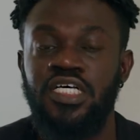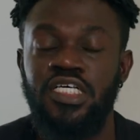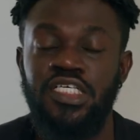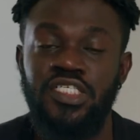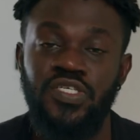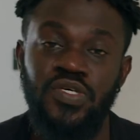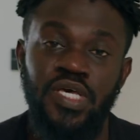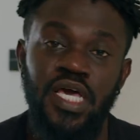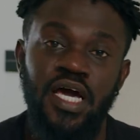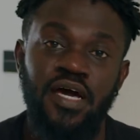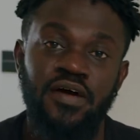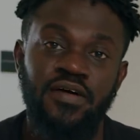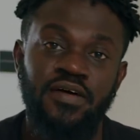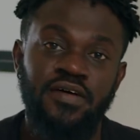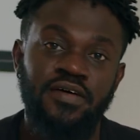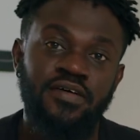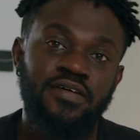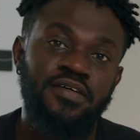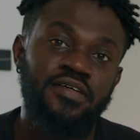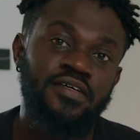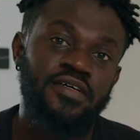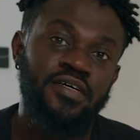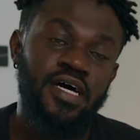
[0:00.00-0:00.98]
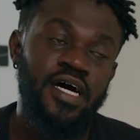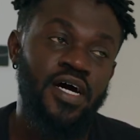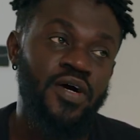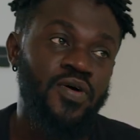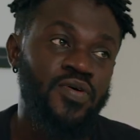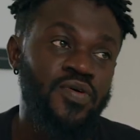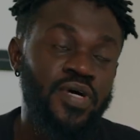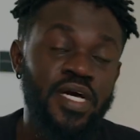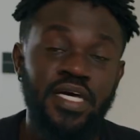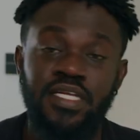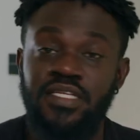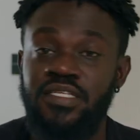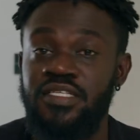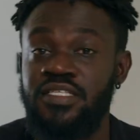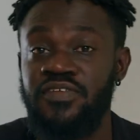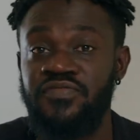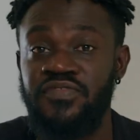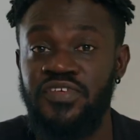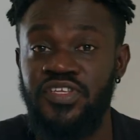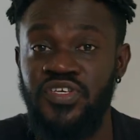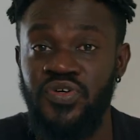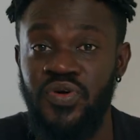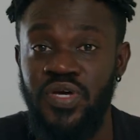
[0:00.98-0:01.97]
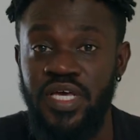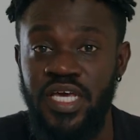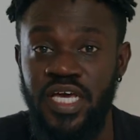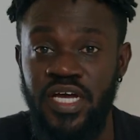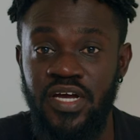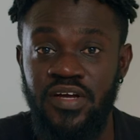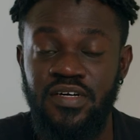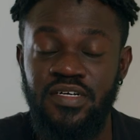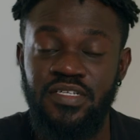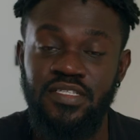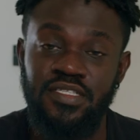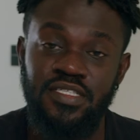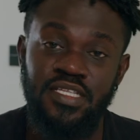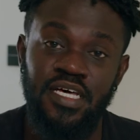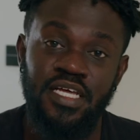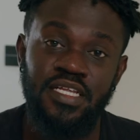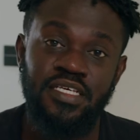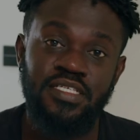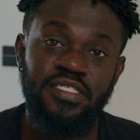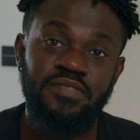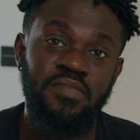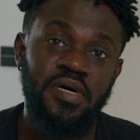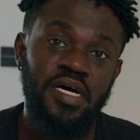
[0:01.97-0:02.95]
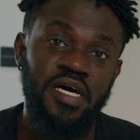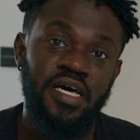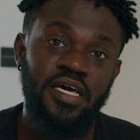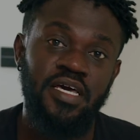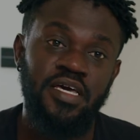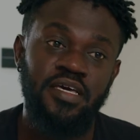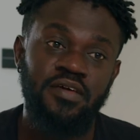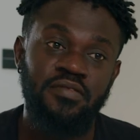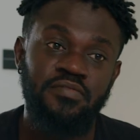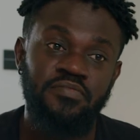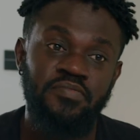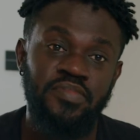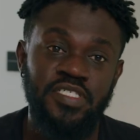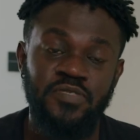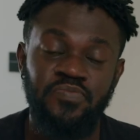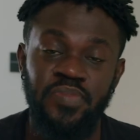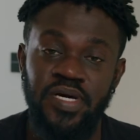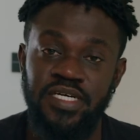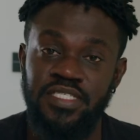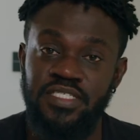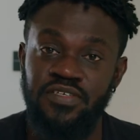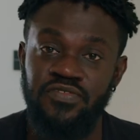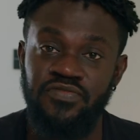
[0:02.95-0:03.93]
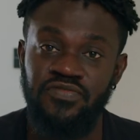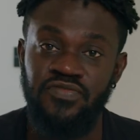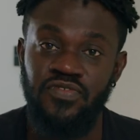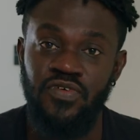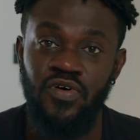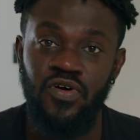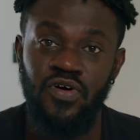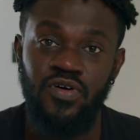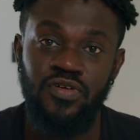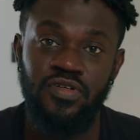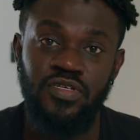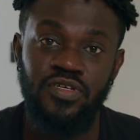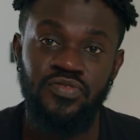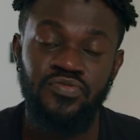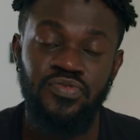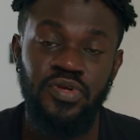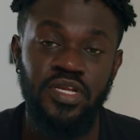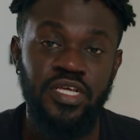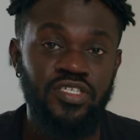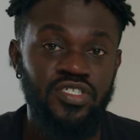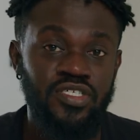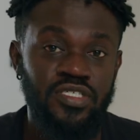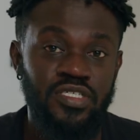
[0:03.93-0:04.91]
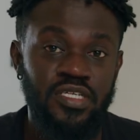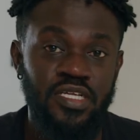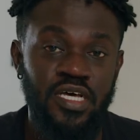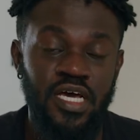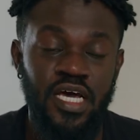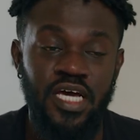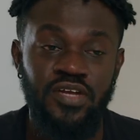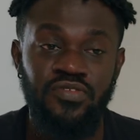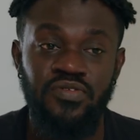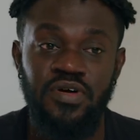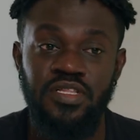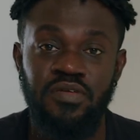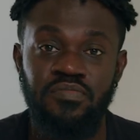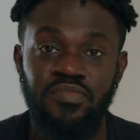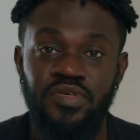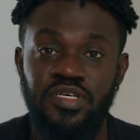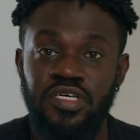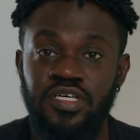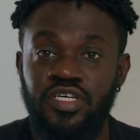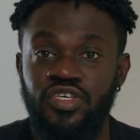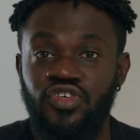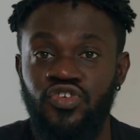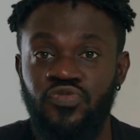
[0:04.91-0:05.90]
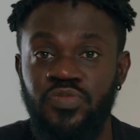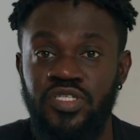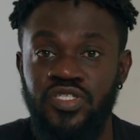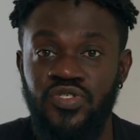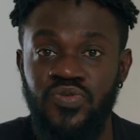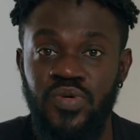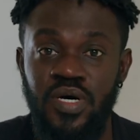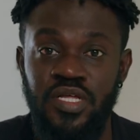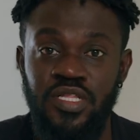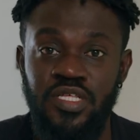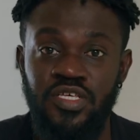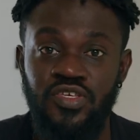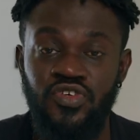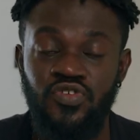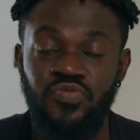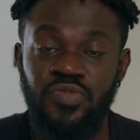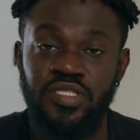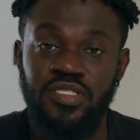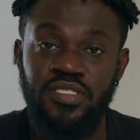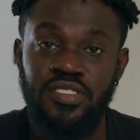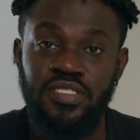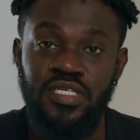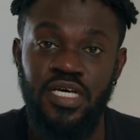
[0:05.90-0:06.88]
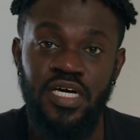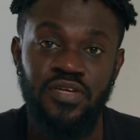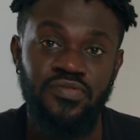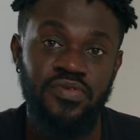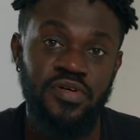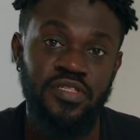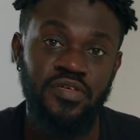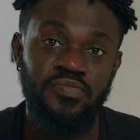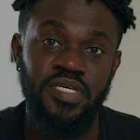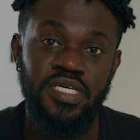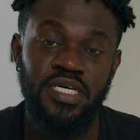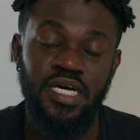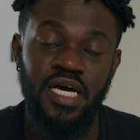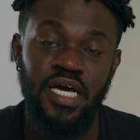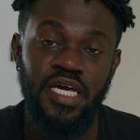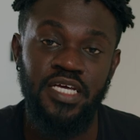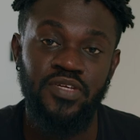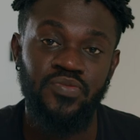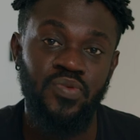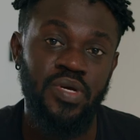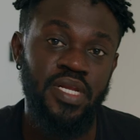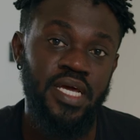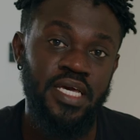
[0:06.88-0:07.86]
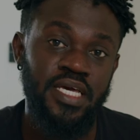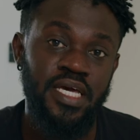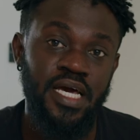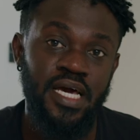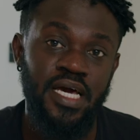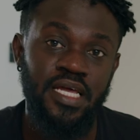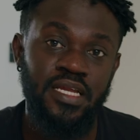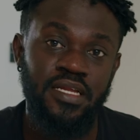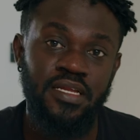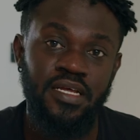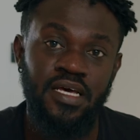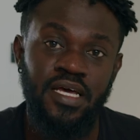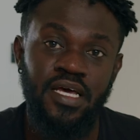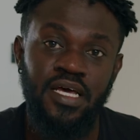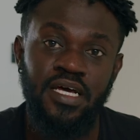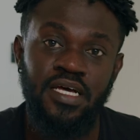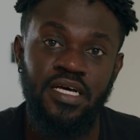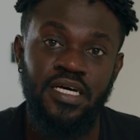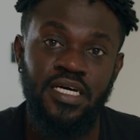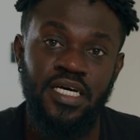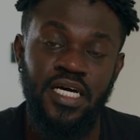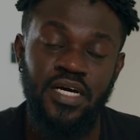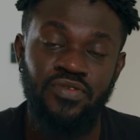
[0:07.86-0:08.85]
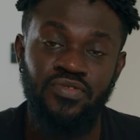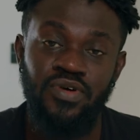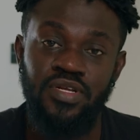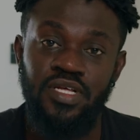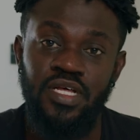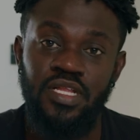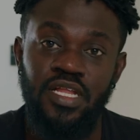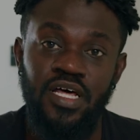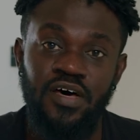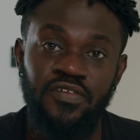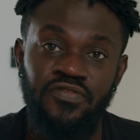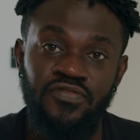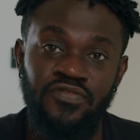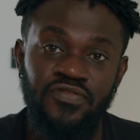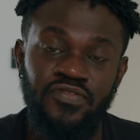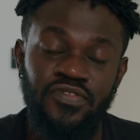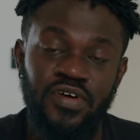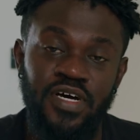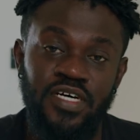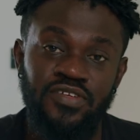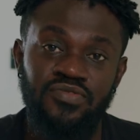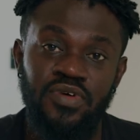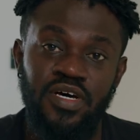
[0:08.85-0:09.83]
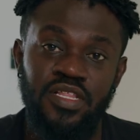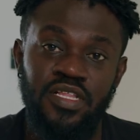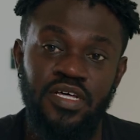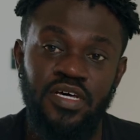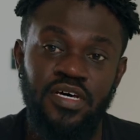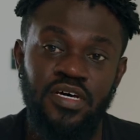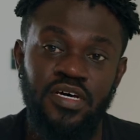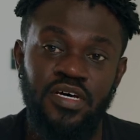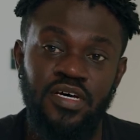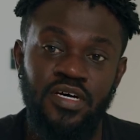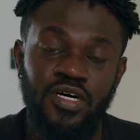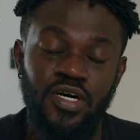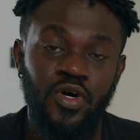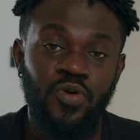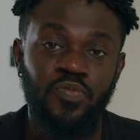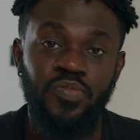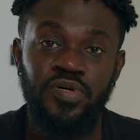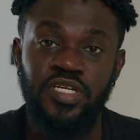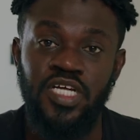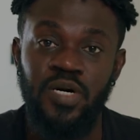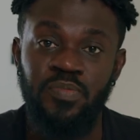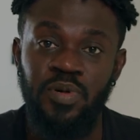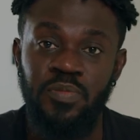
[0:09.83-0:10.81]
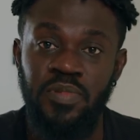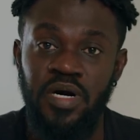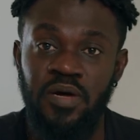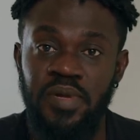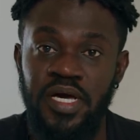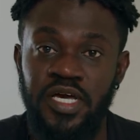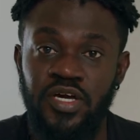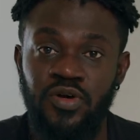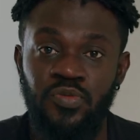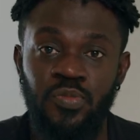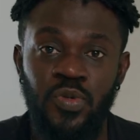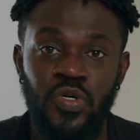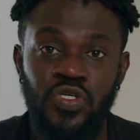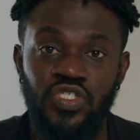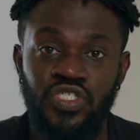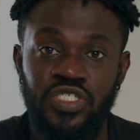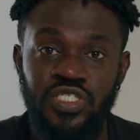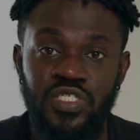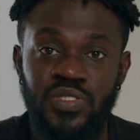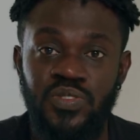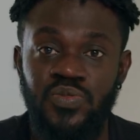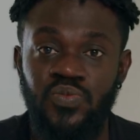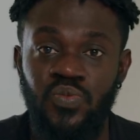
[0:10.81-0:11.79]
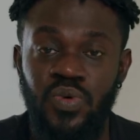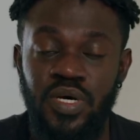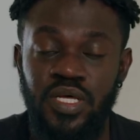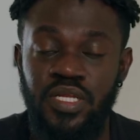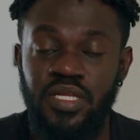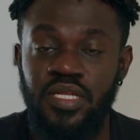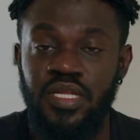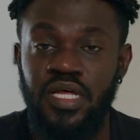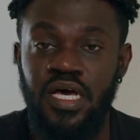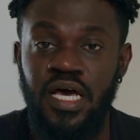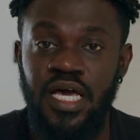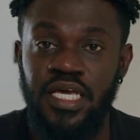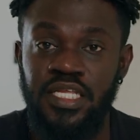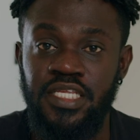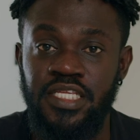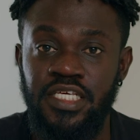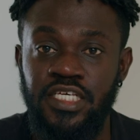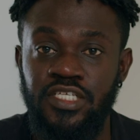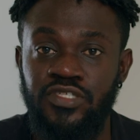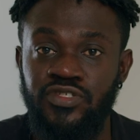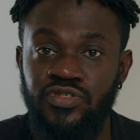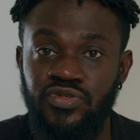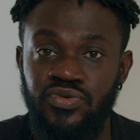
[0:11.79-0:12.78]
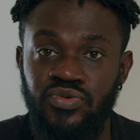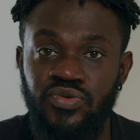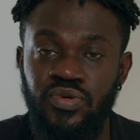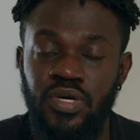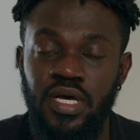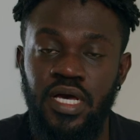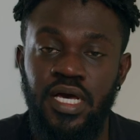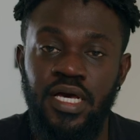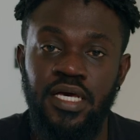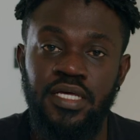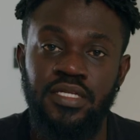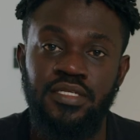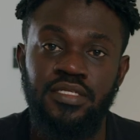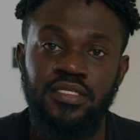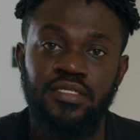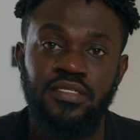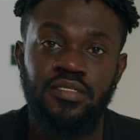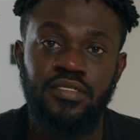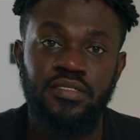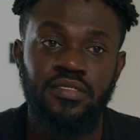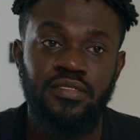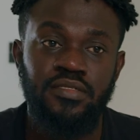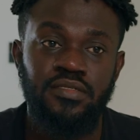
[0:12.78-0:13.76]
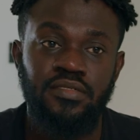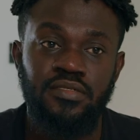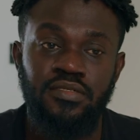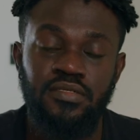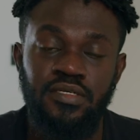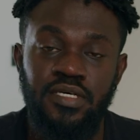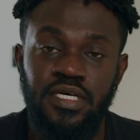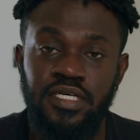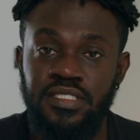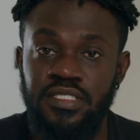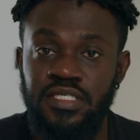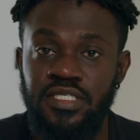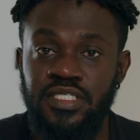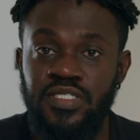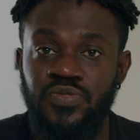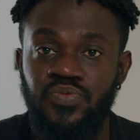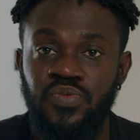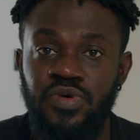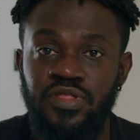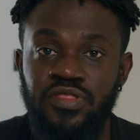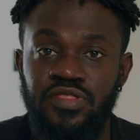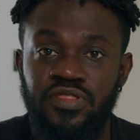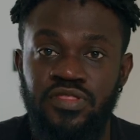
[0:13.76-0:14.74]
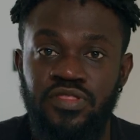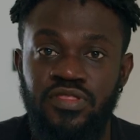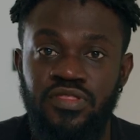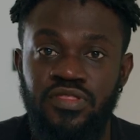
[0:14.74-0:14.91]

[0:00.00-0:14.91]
So yeah, I'll end the video here. That is my perspective on religion. I'd rather be a human to other humans. I'd rather be kind when I can. I'd rather love. I'd rather open up about my emotions when I need to, and exist with